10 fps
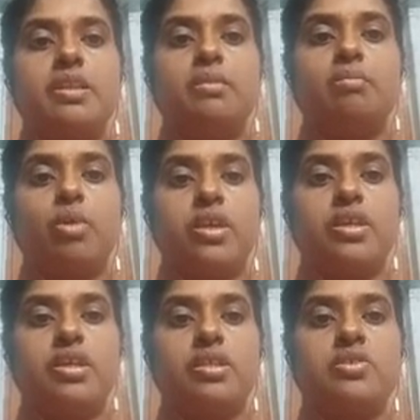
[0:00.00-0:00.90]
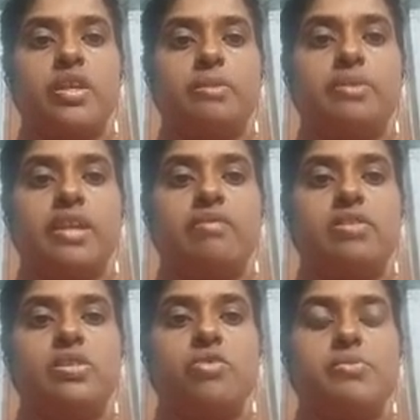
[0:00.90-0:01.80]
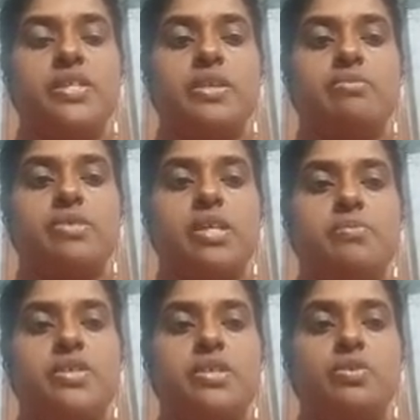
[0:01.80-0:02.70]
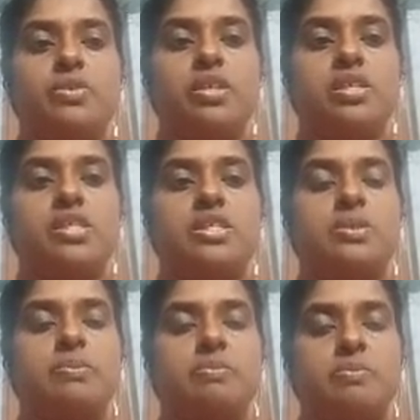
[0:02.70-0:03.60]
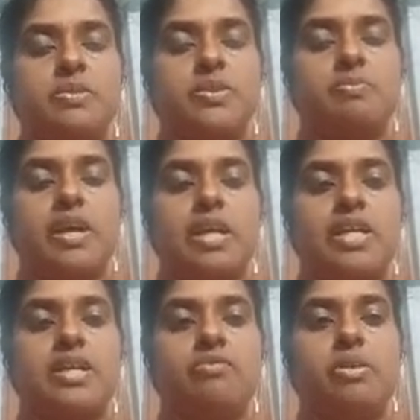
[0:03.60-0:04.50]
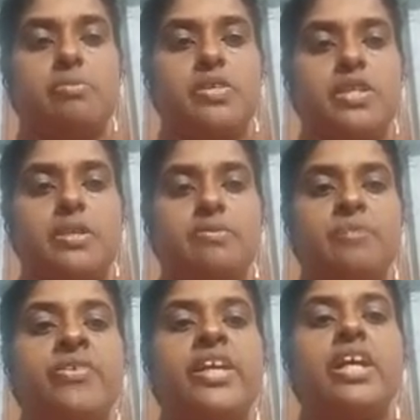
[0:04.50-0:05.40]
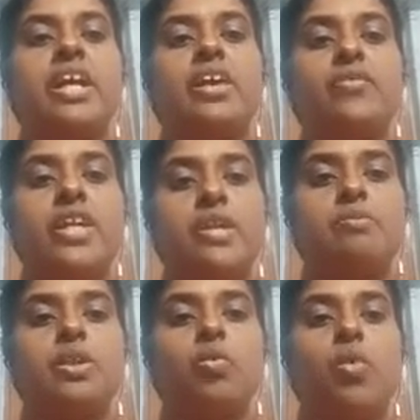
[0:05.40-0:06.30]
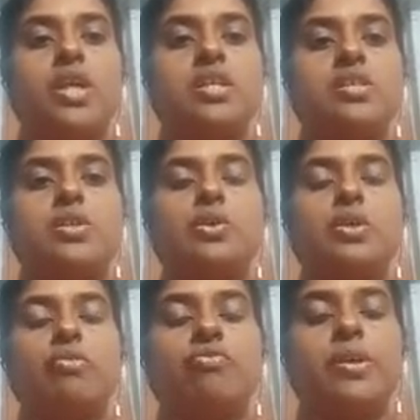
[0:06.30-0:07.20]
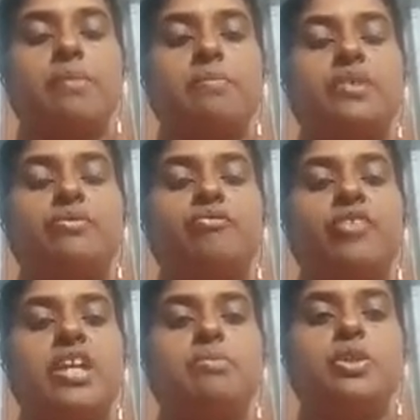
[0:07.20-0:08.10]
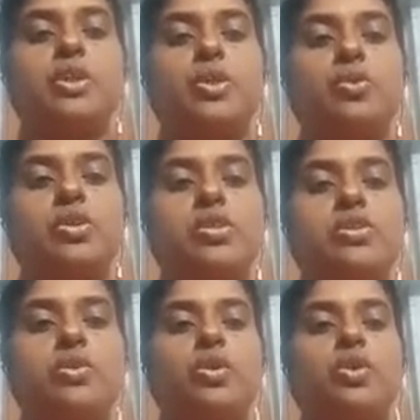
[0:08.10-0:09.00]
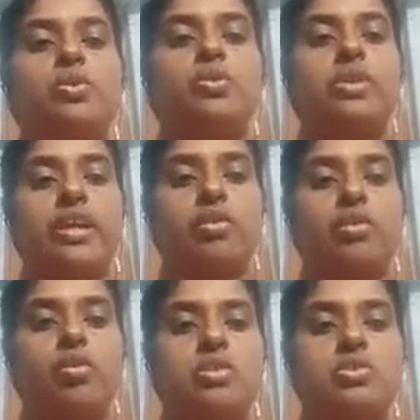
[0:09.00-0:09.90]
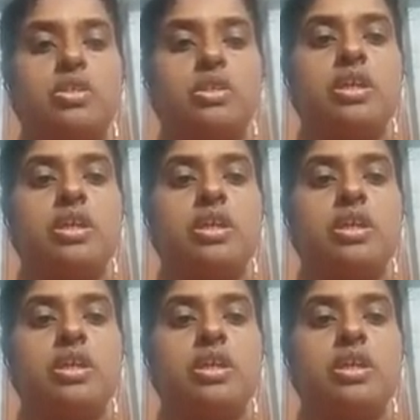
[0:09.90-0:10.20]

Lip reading: body, script language VB script, type is equal to text bar VB script, variable 1 is equal to web, variable 2 is equal to technology.